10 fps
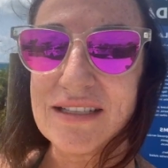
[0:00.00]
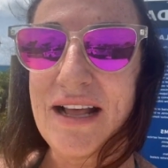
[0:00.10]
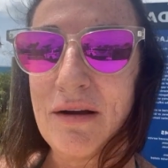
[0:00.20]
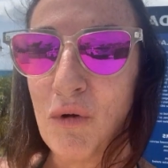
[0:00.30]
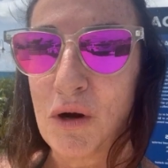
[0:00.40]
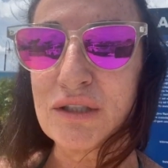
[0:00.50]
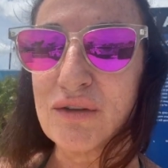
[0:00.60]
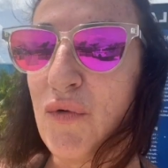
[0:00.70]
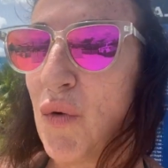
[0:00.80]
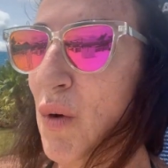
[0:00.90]
that works
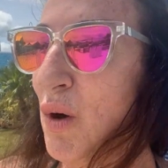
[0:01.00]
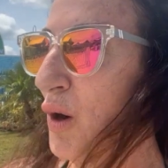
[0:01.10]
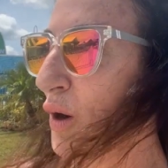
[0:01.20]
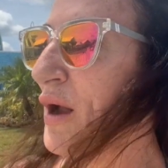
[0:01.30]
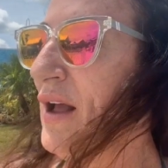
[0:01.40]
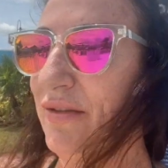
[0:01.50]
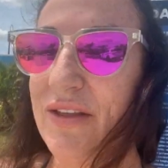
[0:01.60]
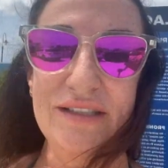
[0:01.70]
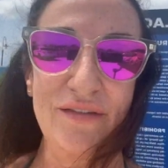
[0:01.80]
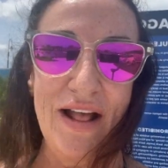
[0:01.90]
for the
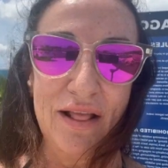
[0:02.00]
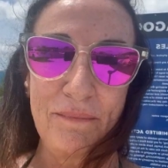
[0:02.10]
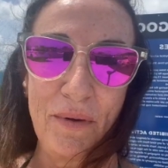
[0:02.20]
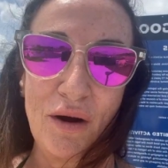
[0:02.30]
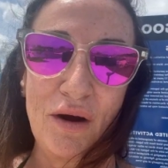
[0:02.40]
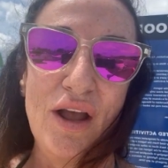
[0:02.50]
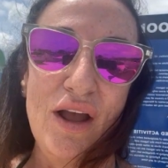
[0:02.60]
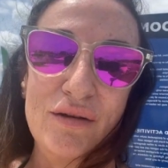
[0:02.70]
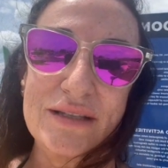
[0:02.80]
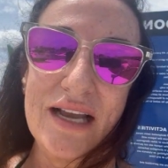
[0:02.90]
developer,
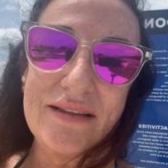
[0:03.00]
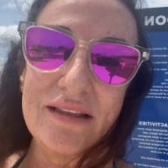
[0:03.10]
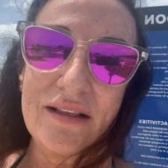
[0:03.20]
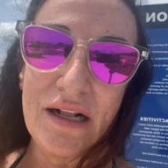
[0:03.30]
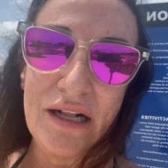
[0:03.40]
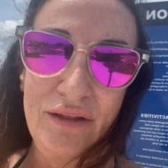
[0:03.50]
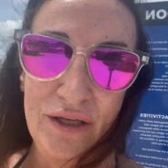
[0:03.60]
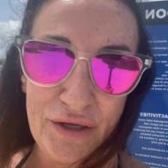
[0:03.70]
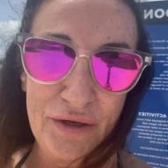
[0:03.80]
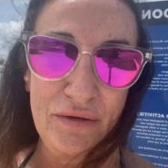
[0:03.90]
who said that the
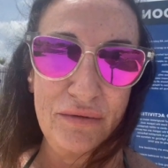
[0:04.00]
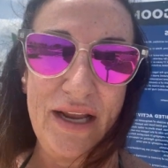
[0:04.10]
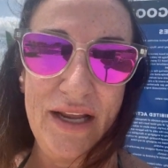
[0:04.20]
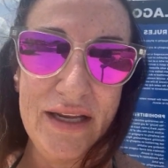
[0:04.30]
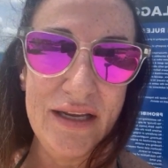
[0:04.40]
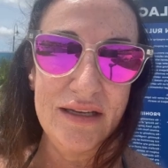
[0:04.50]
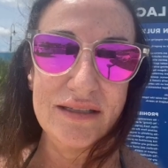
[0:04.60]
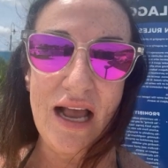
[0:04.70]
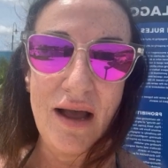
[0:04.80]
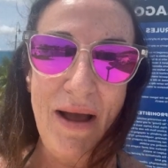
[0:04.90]
lagoon is
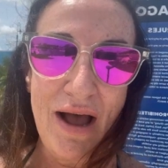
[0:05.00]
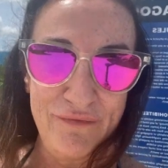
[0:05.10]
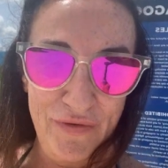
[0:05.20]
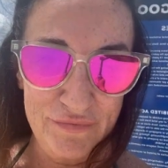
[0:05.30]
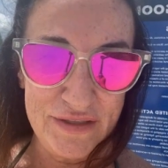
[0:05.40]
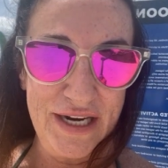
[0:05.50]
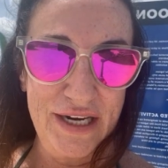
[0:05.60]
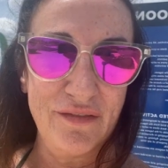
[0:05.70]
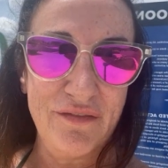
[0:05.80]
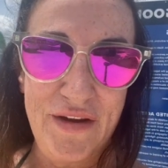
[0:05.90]
about
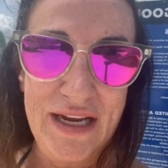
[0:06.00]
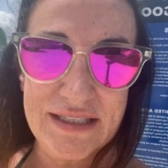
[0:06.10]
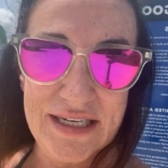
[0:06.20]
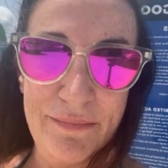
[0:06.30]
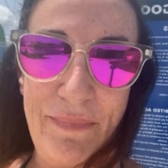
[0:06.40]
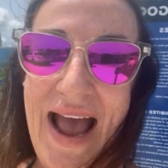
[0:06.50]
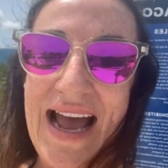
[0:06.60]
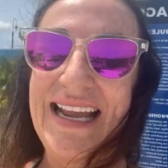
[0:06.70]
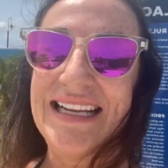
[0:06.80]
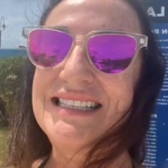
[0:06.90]
15 feet deep
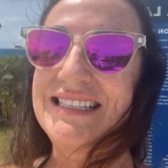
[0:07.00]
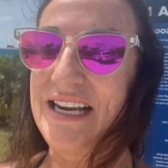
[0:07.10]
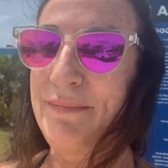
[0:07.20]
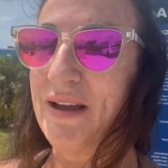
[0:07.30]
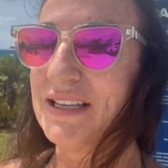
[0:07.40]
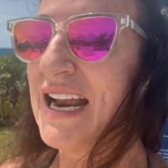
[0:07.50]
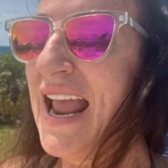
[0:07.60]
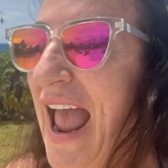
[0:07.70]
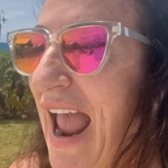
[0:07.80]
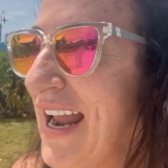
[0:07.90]
at its deepest.
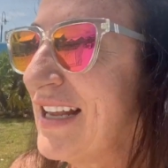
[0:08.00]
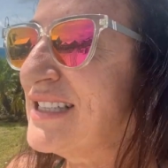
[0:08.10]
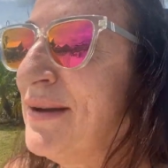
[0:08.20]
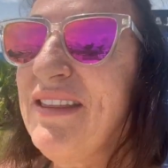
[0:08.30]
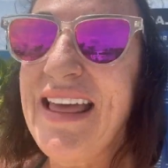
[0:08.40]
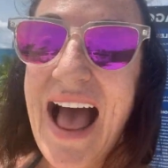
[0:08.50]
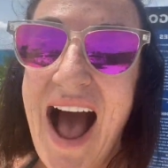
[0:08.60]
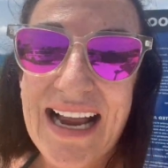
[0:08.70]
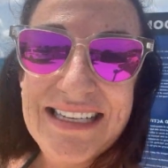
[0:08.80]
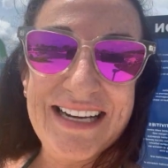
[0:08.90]
And some of the
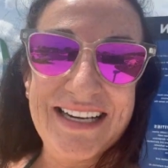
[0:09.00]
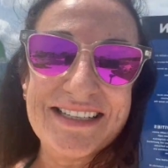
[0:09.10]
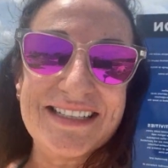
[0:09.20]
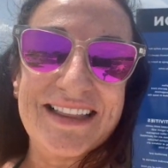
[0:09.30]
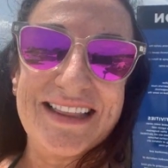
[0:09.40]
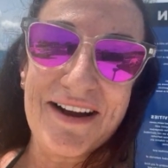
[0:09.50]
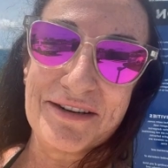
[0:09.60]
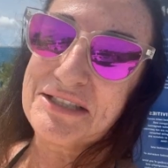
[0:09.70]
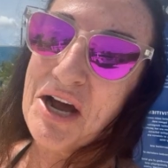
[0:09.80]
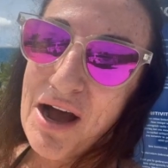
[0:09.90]
ideas that they are
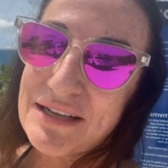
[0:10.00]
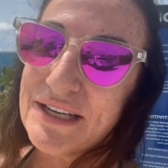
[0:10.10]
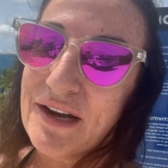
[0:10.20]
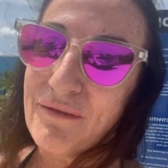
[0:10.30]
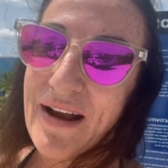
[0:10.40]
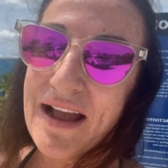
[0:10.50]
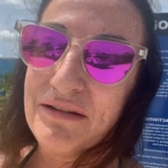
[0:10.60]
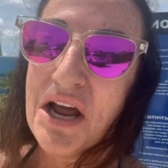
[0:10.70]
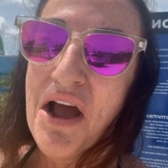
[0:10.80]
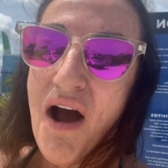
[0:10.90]
tossing
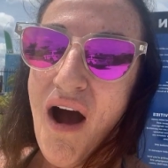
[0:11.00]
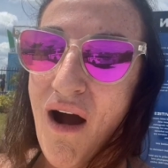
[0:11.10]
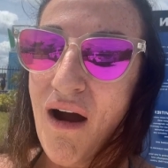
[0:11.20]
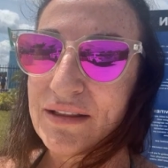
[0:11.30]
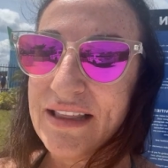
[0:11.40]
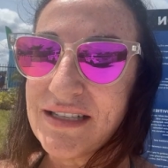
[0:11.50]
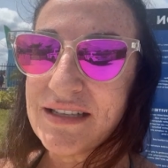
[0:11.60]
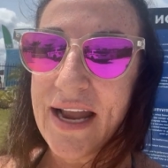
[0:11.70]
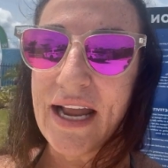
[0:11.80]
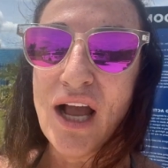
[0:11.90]
around are things
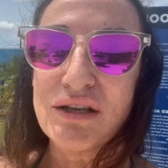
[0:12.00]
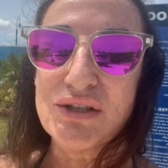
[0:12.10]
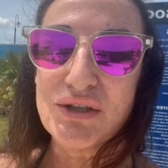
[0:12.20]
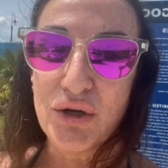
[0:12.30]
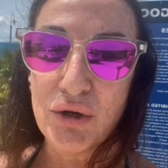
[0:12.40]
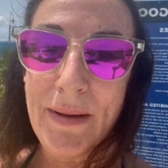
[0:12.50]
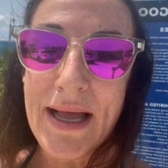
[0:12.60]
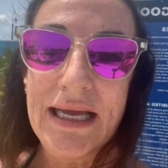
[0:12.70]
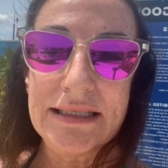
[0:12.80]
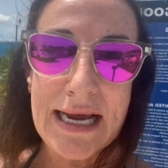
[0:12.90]
like
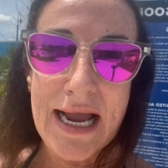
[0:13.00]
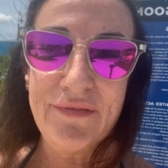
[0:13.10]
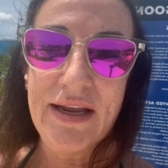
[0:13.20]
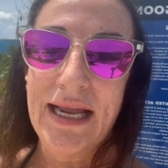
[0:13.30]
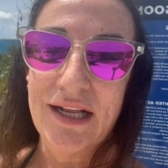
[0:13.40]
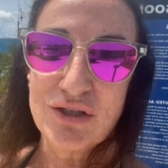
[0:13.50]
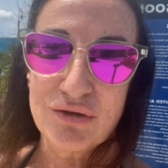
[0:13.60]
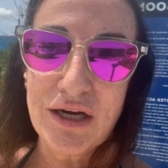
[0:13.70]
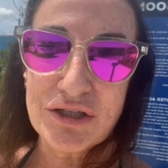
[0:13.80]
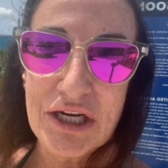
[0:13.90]
scuba diving
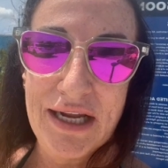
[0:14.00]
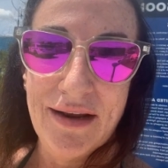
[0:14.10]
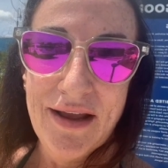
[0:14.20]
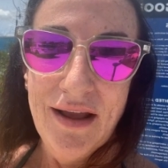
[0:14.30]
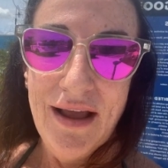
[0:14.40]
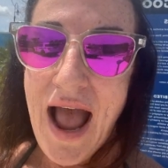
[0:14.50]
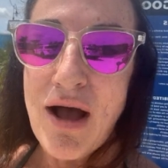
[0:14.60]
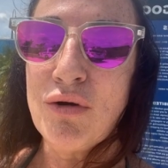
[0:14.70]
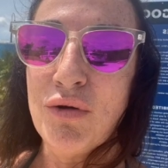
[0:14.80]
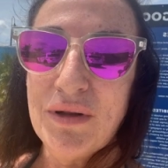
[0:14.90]
instruction. How
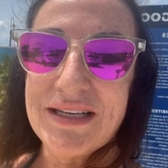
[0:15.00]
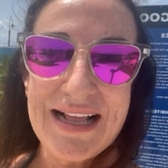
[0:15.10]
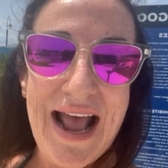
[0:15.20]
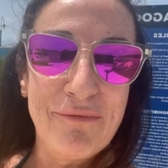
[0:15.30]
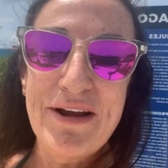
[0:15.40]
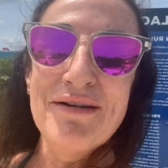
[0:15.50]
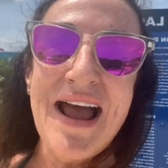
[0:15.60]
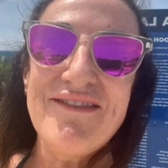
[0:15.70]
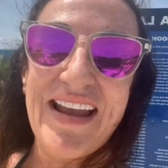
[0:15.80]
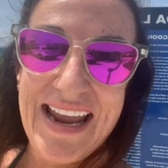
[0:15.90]
cool is that? We don't
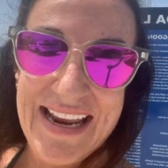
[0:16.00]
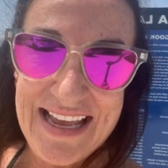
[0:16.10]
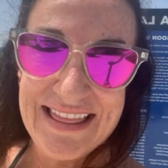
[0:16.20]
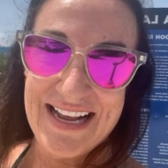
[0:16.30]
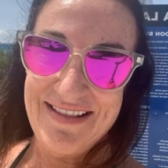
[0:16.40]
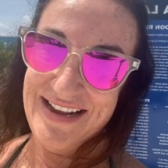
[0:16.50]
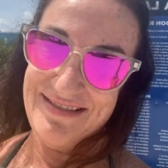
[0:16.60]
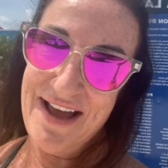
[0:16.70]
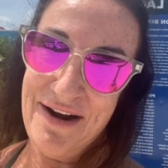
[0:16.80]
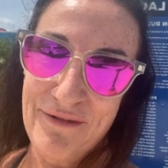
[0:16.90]
have anything like
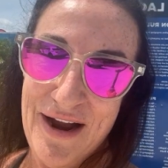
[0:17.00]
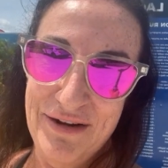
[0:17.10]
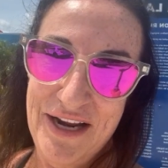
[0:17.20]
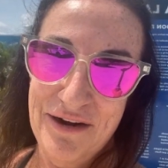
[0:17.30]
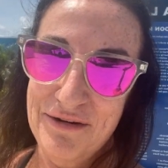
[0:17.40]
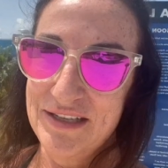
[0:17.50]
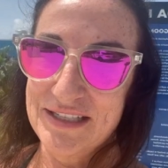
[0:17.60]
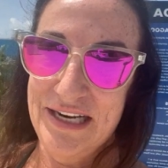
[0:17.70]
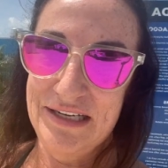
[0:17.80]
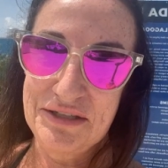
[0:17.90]
that around here in the
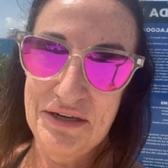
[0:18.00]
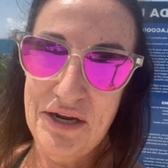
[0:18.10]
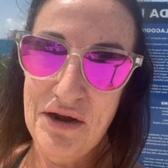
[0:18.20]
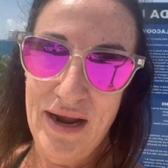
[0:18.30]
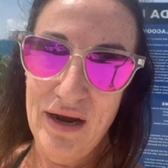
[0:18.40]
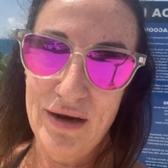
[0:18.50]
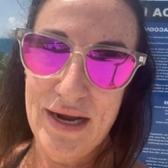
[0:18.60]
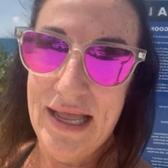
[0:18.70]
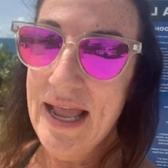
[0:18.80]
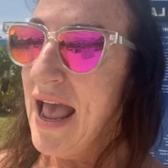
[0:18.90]
San Antonio
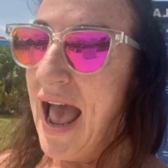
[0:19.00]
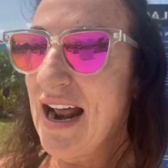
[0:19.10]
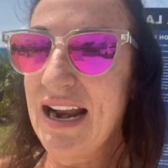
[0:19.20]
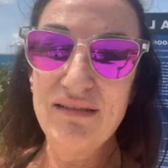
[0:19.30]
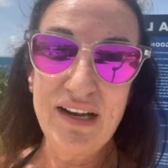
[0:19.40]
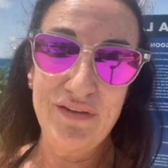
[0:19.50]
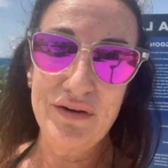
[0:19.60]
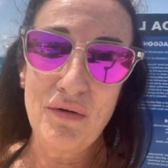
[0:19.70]
area. And I don't even know